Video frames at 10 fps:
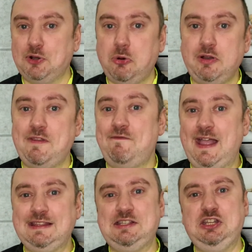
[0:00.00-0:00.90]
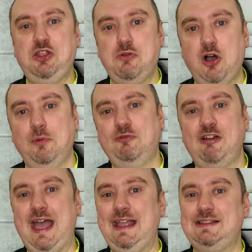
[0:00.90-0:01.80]
But all of the fancy new
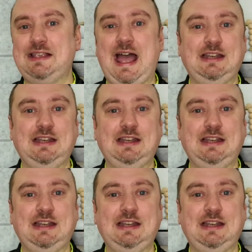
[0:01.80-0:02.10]
upgrades